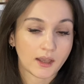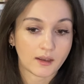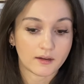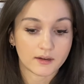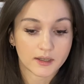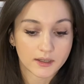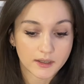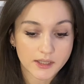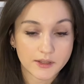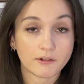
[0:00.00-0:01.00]

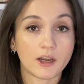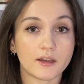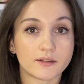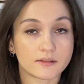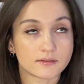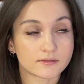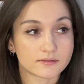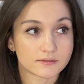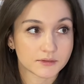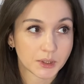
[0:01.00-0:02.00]
There are
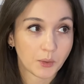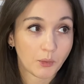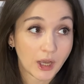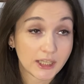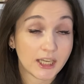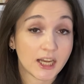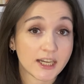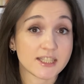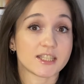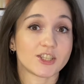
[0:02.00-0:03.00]
quite
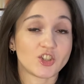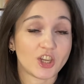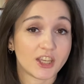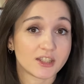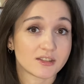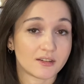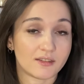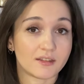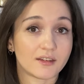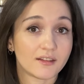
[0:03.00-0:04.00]
nice shades
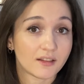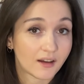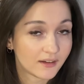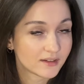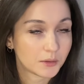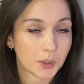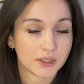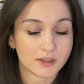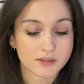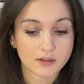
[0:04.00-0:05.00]
that I like, quite
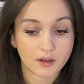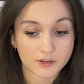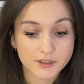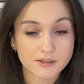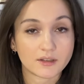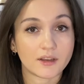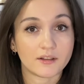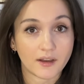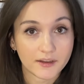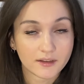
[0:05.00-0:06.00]
nice colors that I
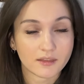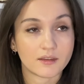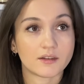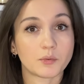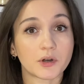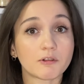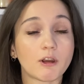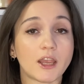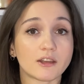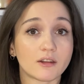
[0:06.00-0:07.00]
like, that were
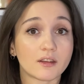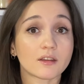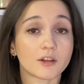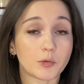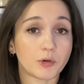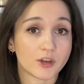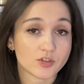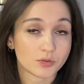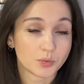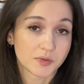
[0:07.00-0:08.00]
created in
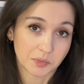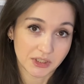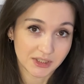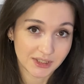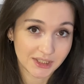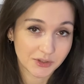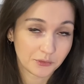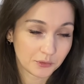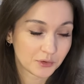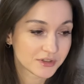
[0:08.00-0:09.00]
collaboration with Petiteknit,
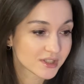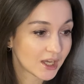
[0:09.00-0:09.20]
of course.